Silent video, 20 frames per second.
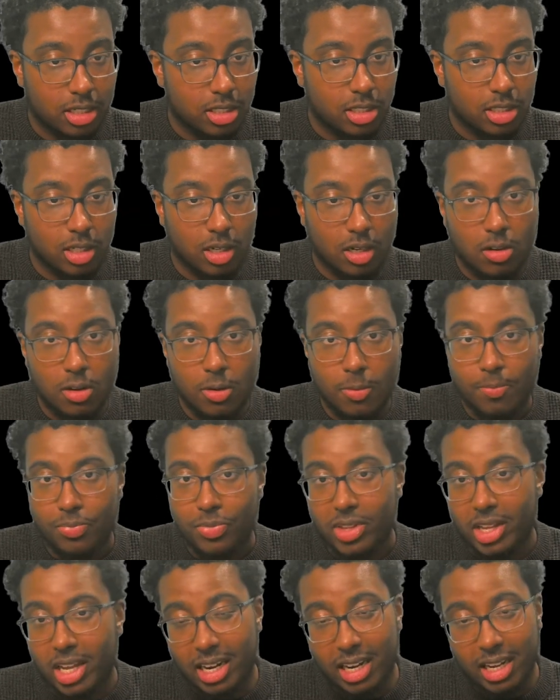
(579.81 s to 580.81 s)
So,
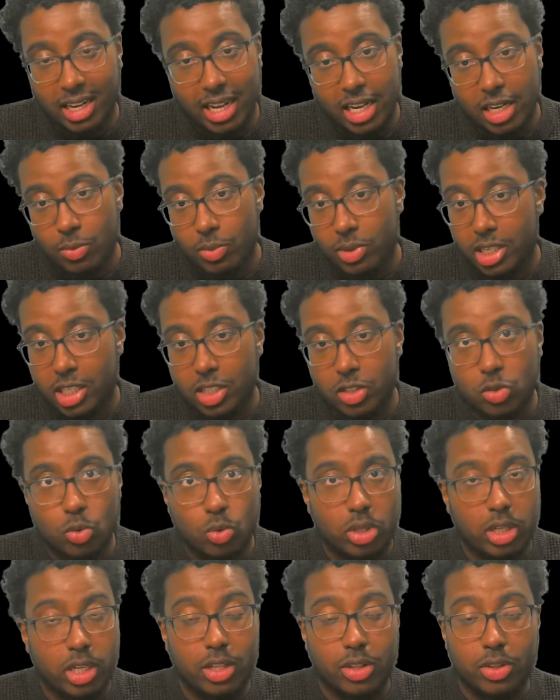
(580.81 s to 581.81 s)
and again with Ethan
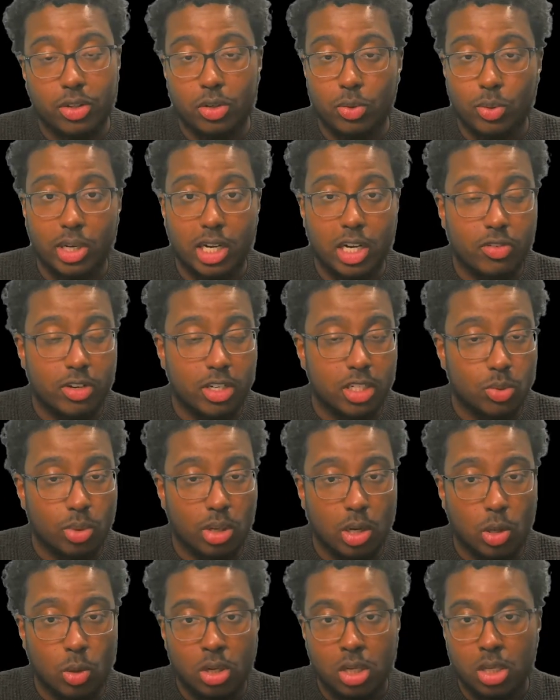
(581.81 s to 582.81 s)
Nwaneri as
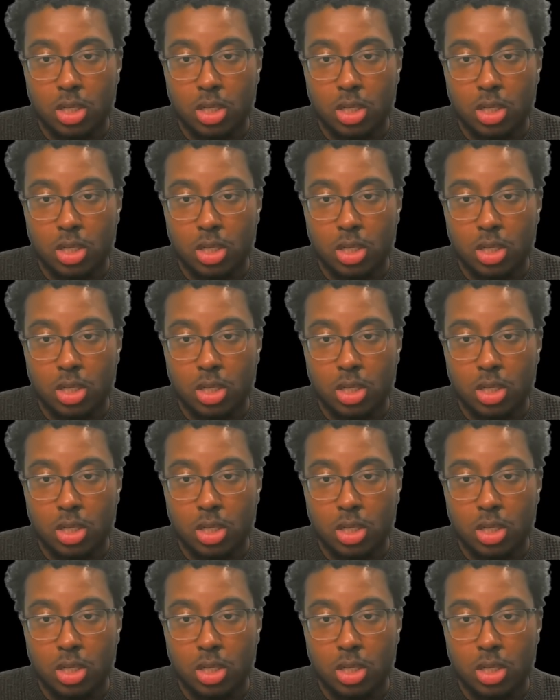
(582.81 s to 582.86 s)
well,